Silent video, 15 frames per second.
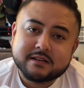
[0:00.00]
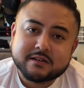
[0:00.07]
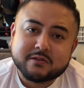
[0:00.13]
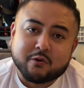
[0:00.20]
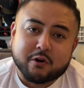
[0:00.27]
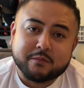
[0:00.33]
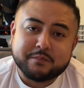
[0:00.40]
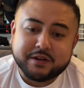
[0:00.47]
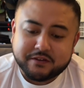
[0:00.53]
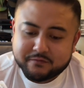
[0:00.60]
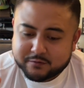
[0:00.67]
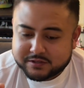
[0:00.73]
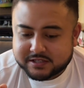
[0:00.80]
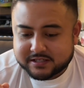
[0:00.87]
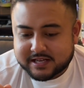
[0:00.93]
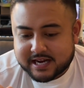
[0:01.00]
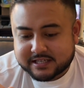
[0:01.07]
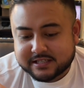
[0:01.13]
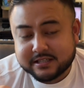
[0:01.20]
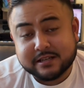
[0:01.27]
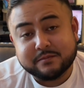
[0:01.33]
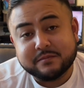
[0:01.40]
corned beef, which is
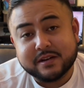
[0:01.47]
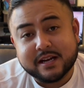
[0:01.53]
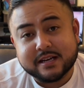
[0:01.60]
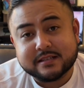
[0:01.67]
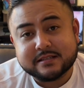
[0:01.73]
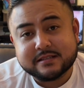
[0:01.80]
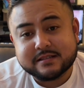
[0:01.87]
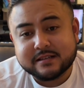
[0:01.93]
actually up next.